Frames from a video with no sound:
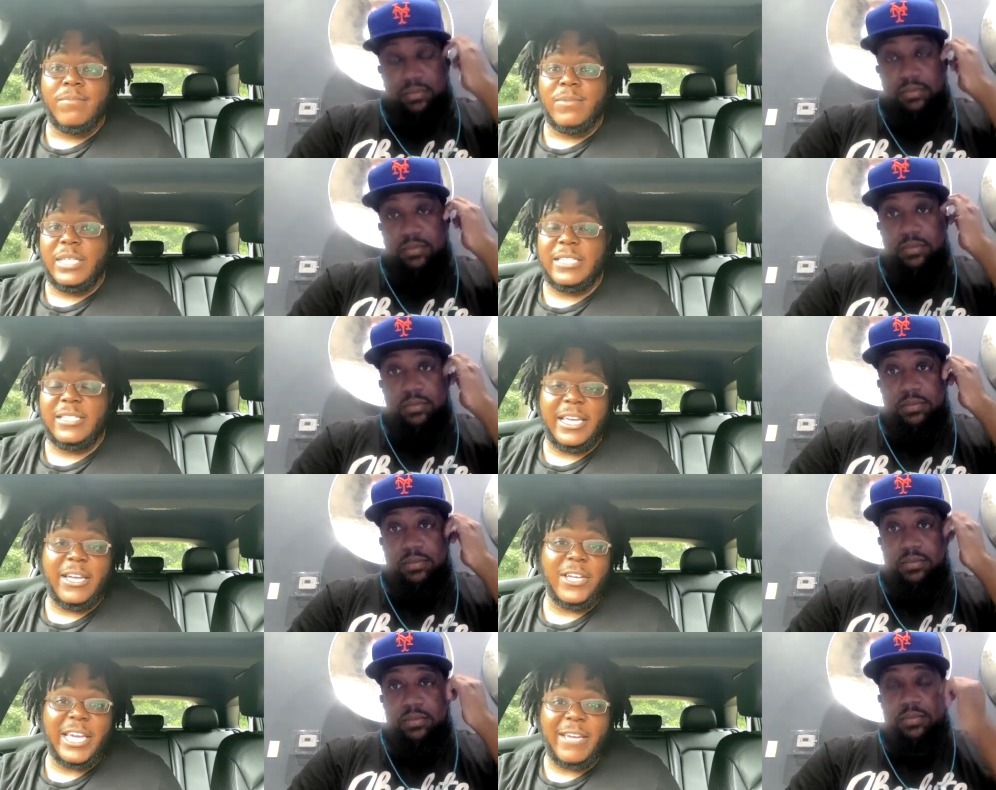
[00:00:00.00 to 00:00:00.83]
Speaker 1: They
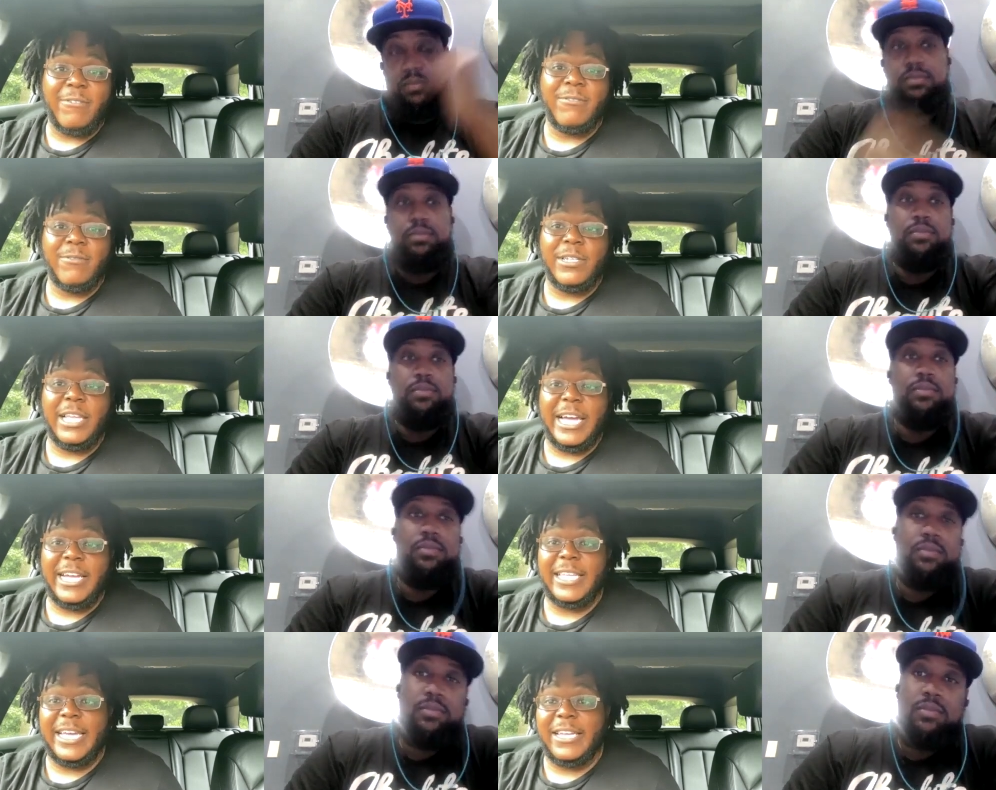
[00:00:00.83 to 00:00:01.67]
say, okay, we
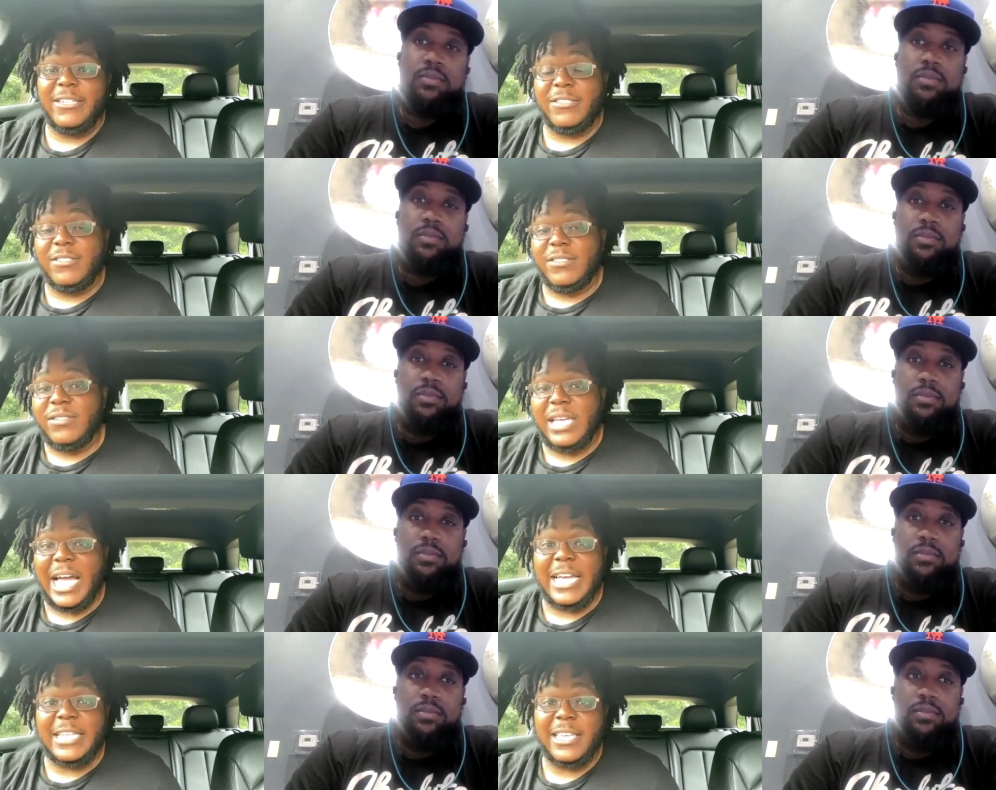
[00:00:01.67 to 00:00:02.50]
like that.
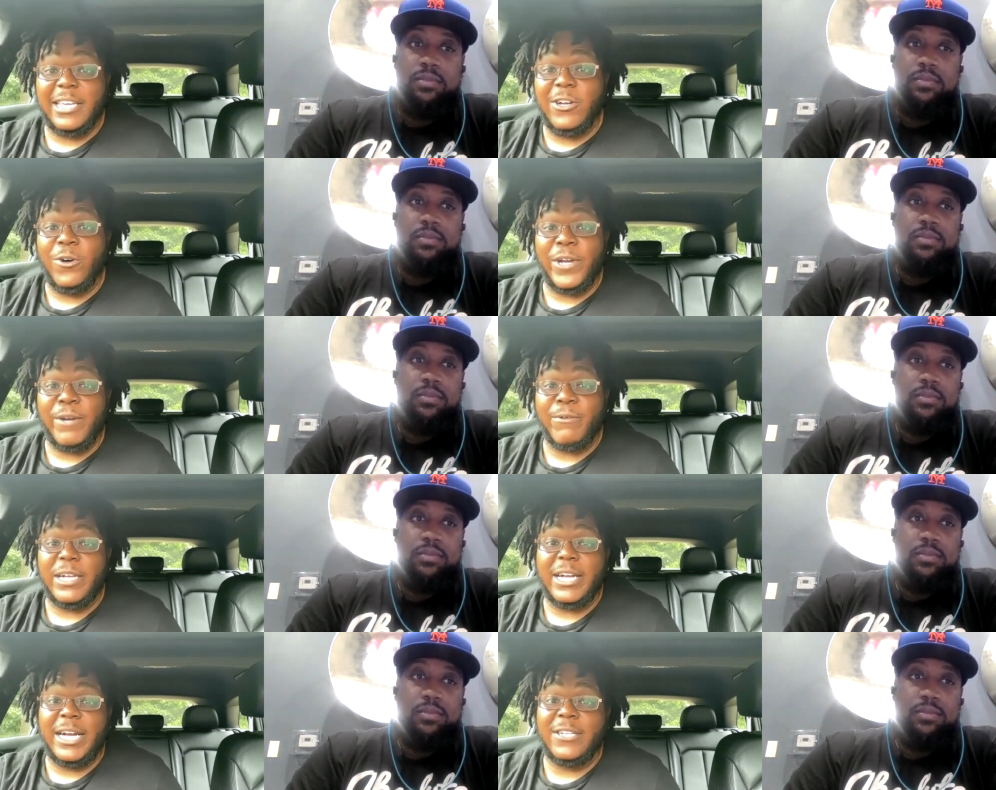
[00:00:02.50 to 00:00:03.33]
I say go in
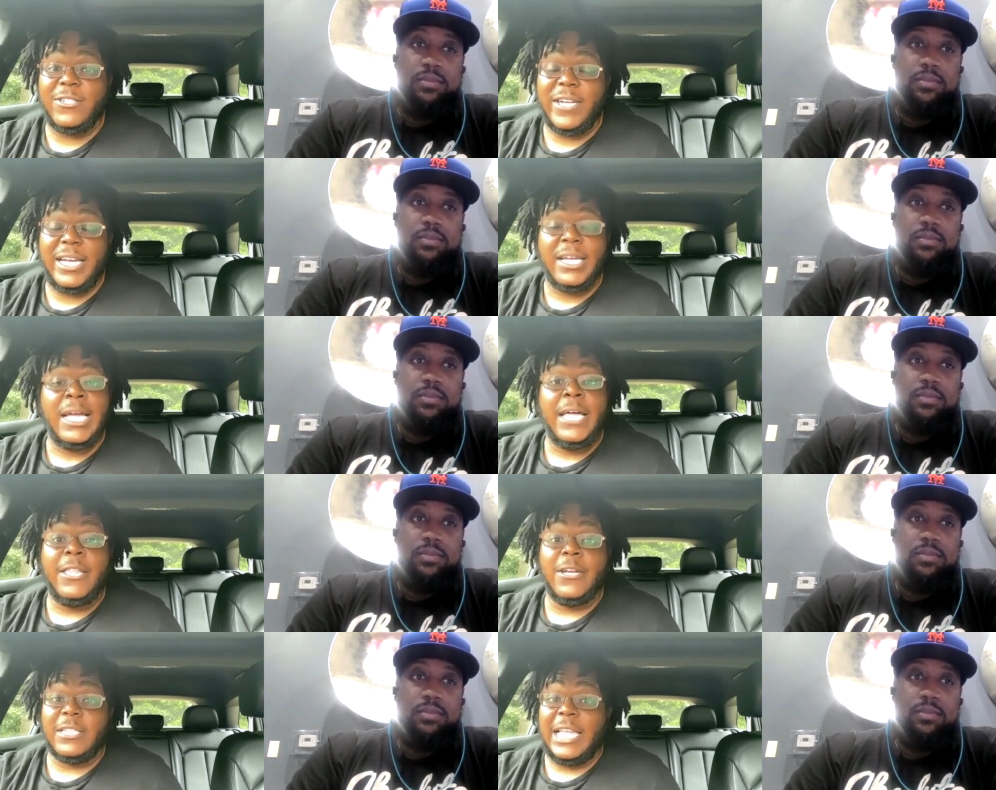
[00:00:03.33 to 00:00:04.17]
with a contract.
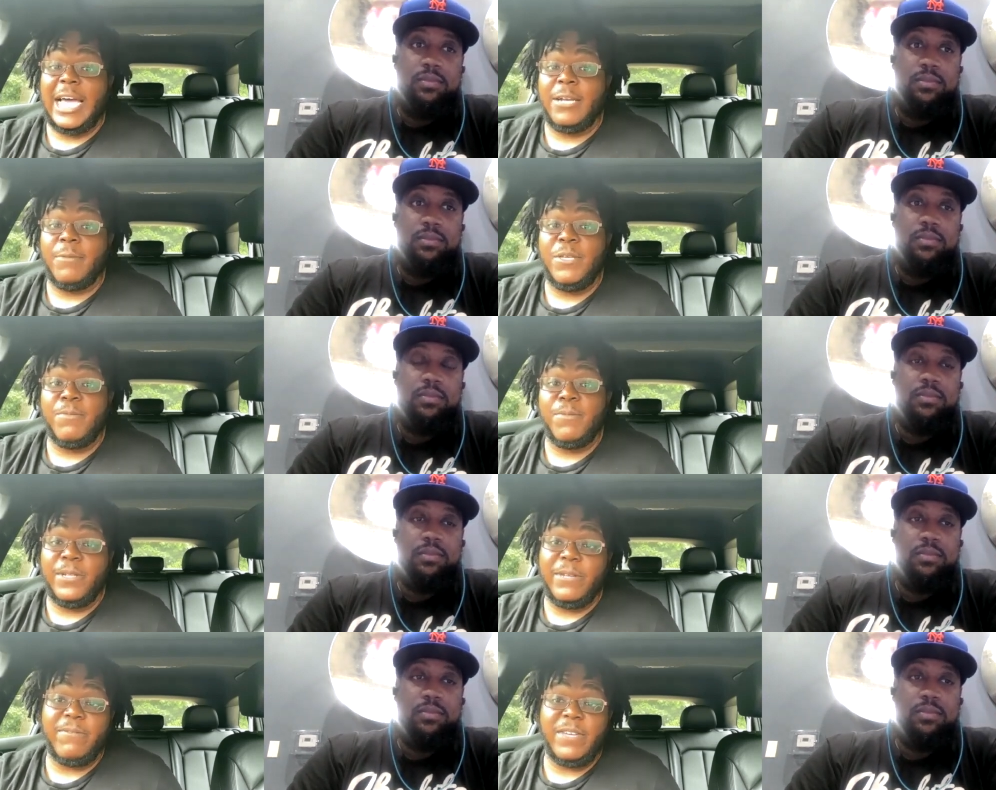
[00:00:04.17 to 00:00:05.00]
There's a lot of
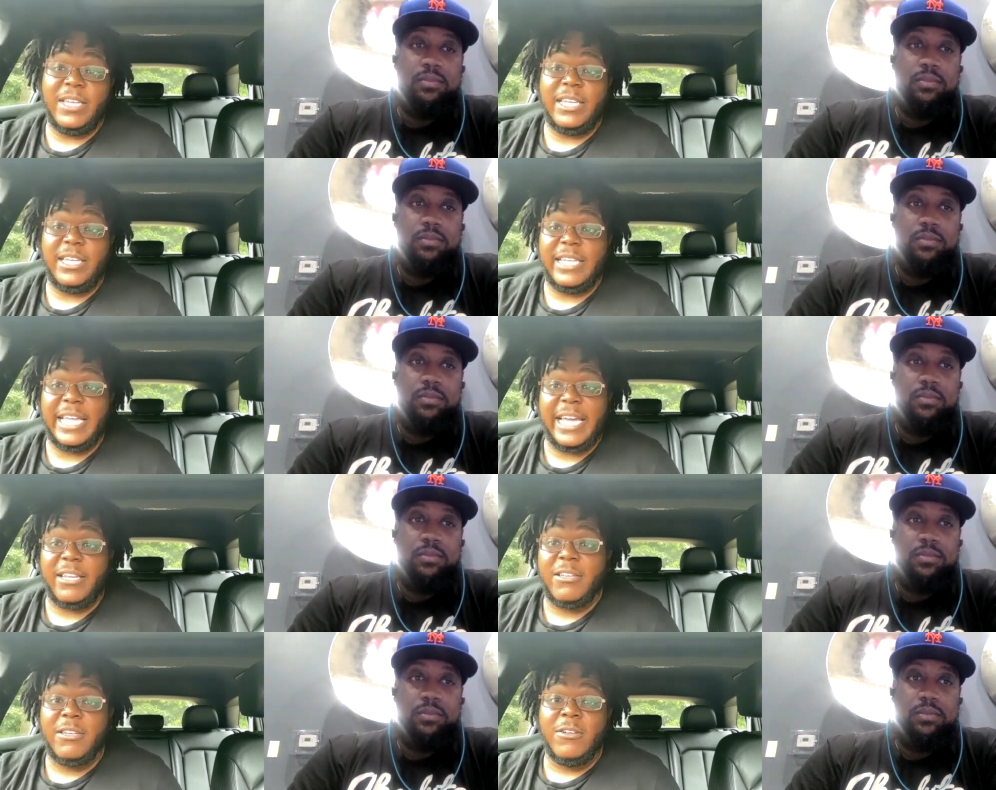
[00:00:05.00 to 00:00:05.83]
people in vending
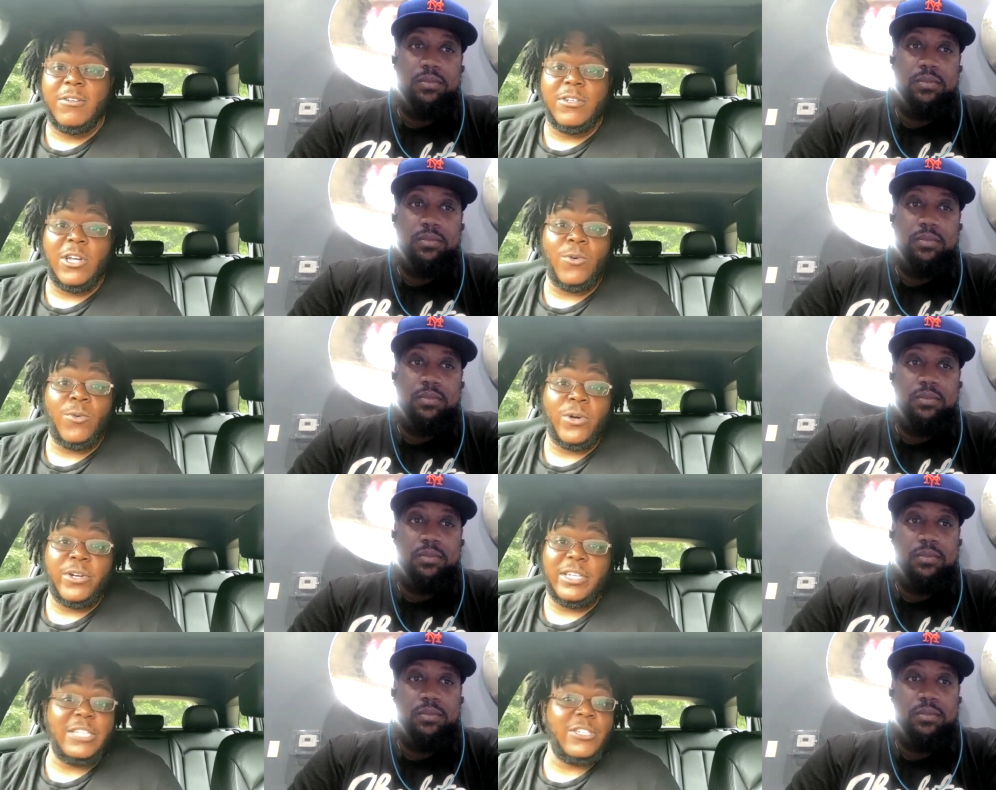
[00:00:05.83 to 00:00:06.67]
that don't
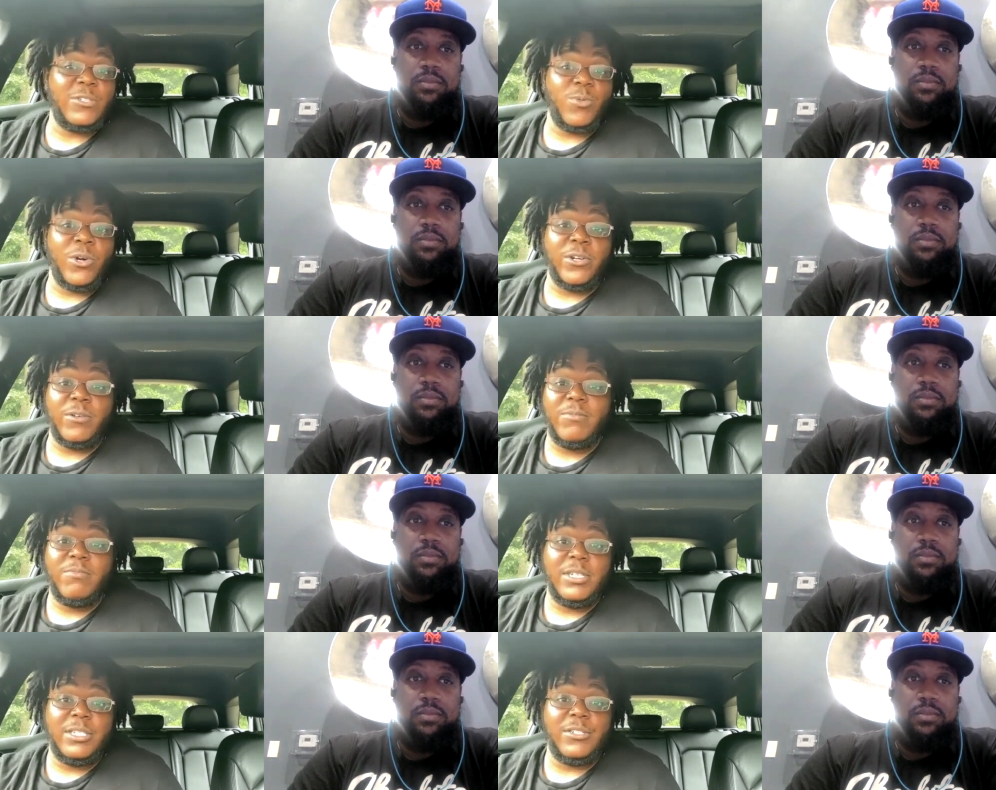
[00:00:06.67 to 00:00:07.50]
work. They just work,
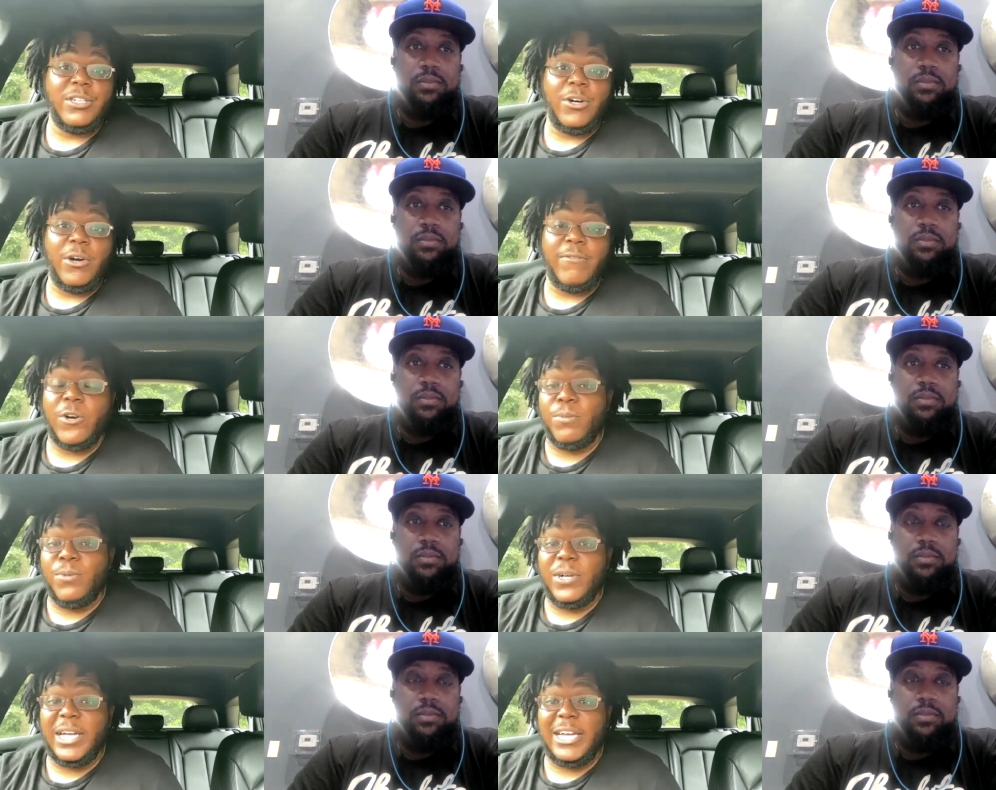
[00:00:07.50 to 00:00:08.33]
you know, a
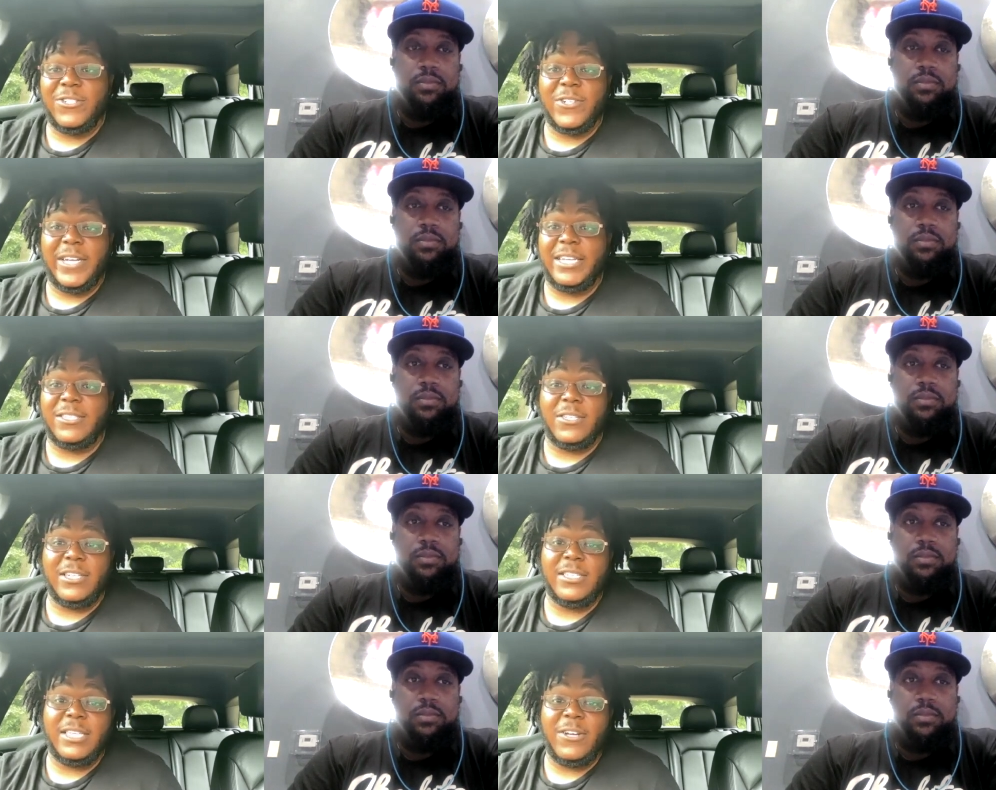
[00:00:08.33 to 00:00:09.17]
verbal contract. So
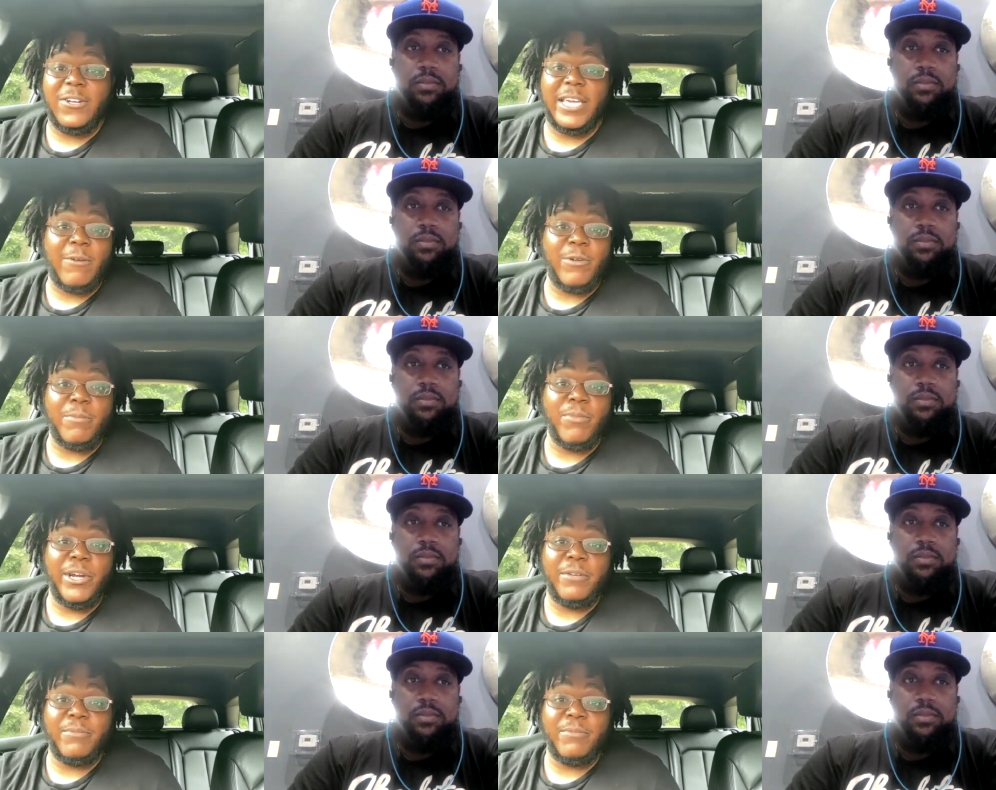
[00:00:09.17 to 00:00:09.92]
they say, okay, we can bring the